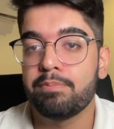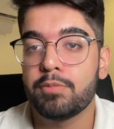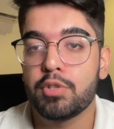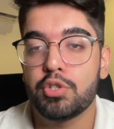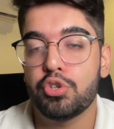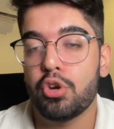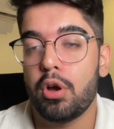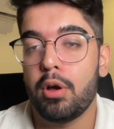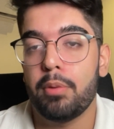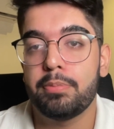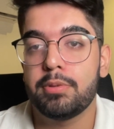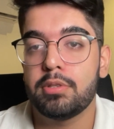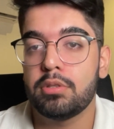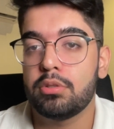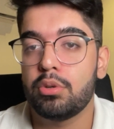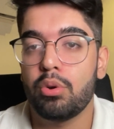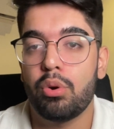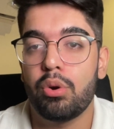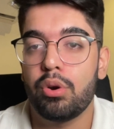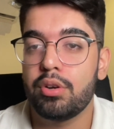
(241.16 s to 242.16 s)
shops,
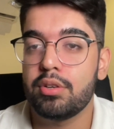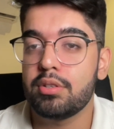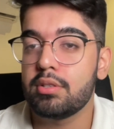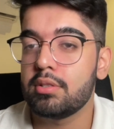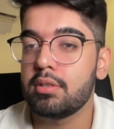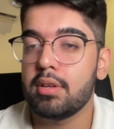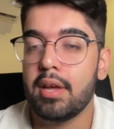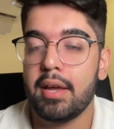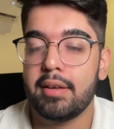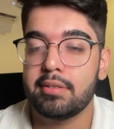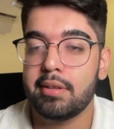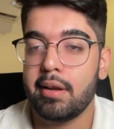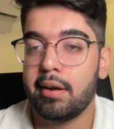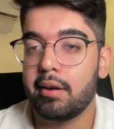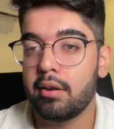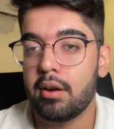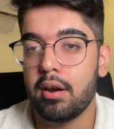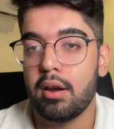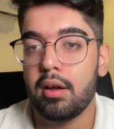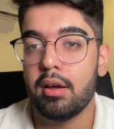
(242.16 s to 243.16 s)
stores,
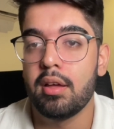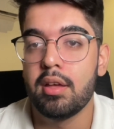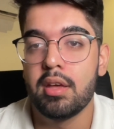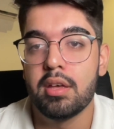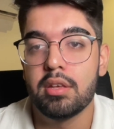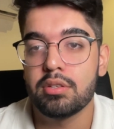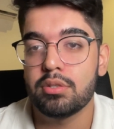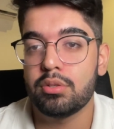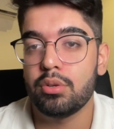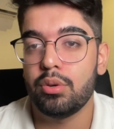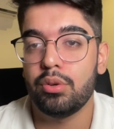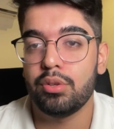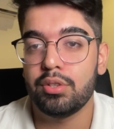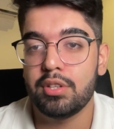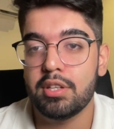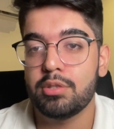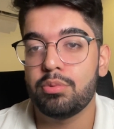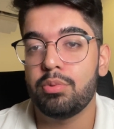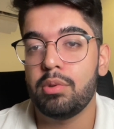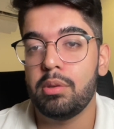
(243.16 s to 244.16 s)
etc. So
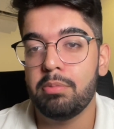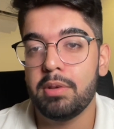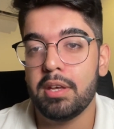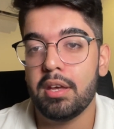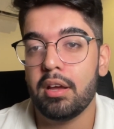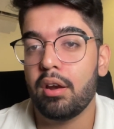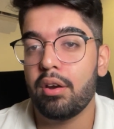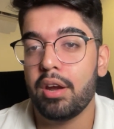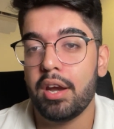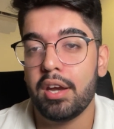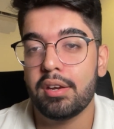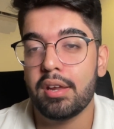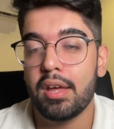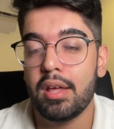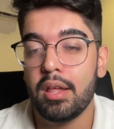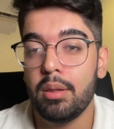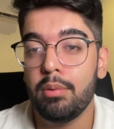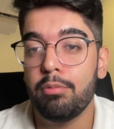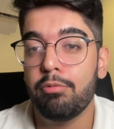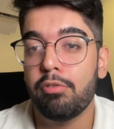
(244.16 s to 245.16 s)
this will be a great
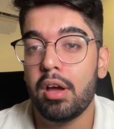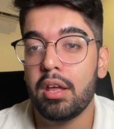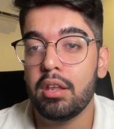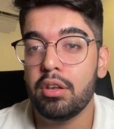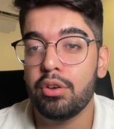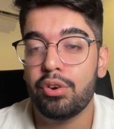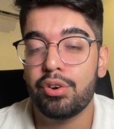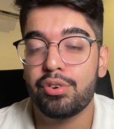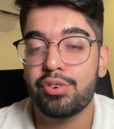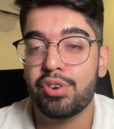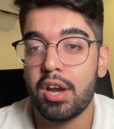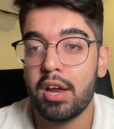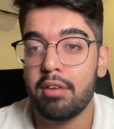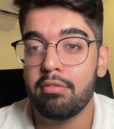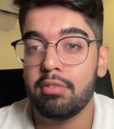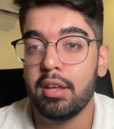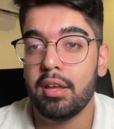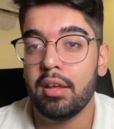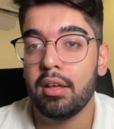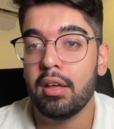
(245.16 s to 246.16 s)
help while you're
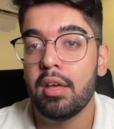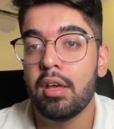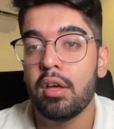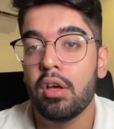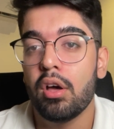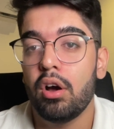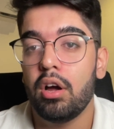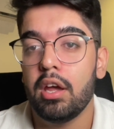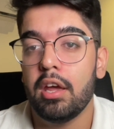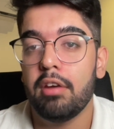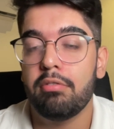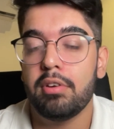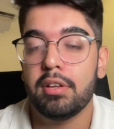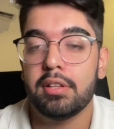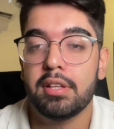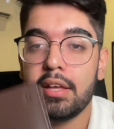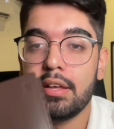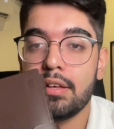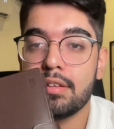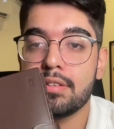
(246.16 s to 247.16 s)
traveling.
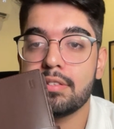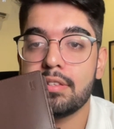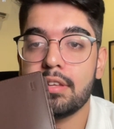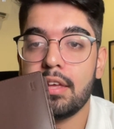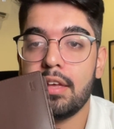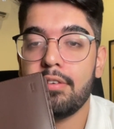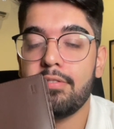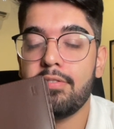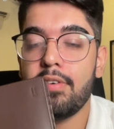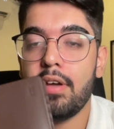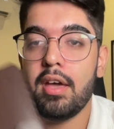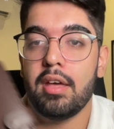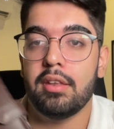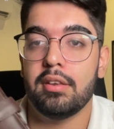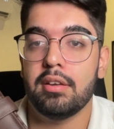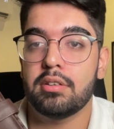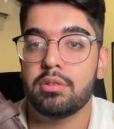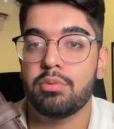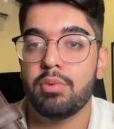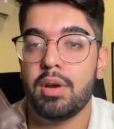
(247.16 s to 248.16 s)
Everything is safe and
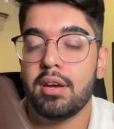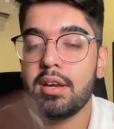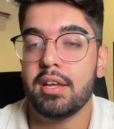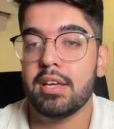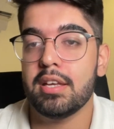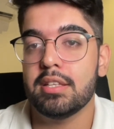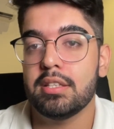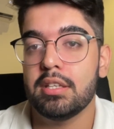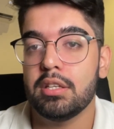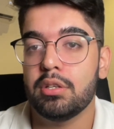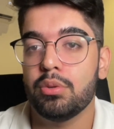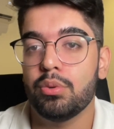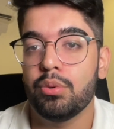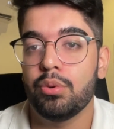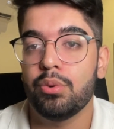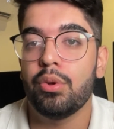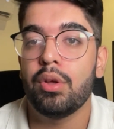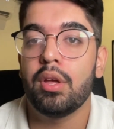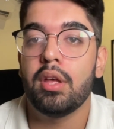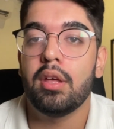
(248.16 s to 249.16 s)
it's very easy
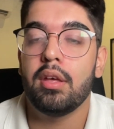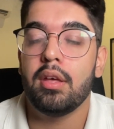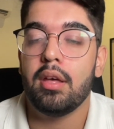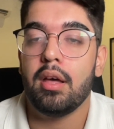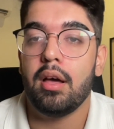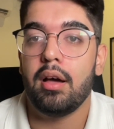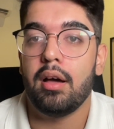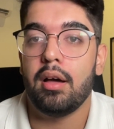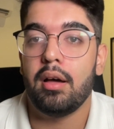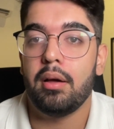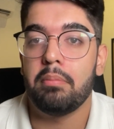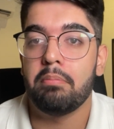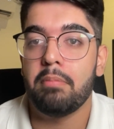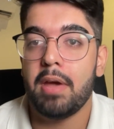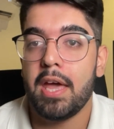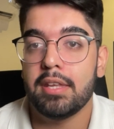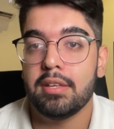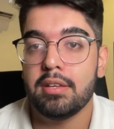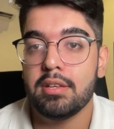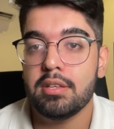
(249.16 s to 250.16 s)
to
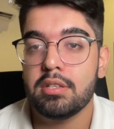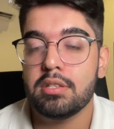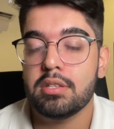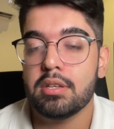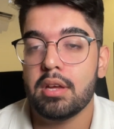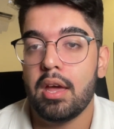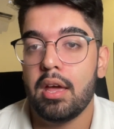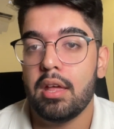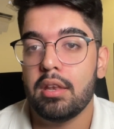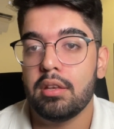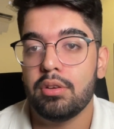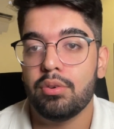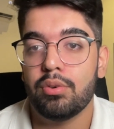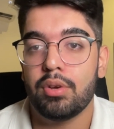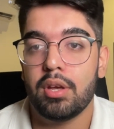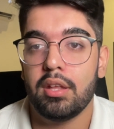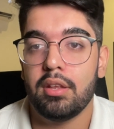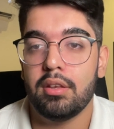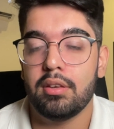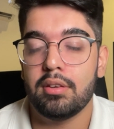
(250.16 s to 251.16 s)
manage, and you
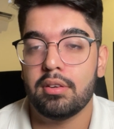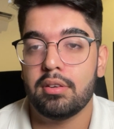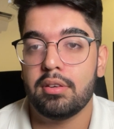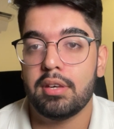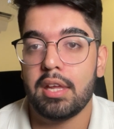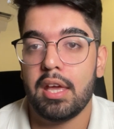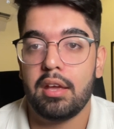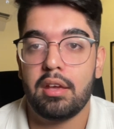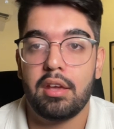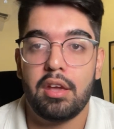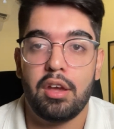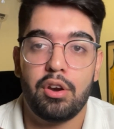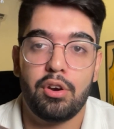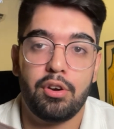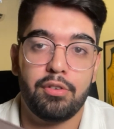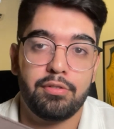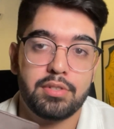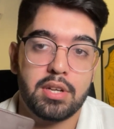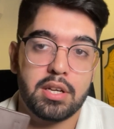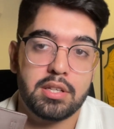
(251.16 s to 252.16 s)
can take care
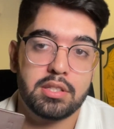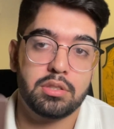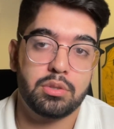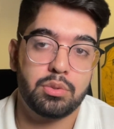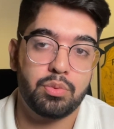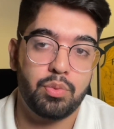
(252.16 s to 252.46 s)
of just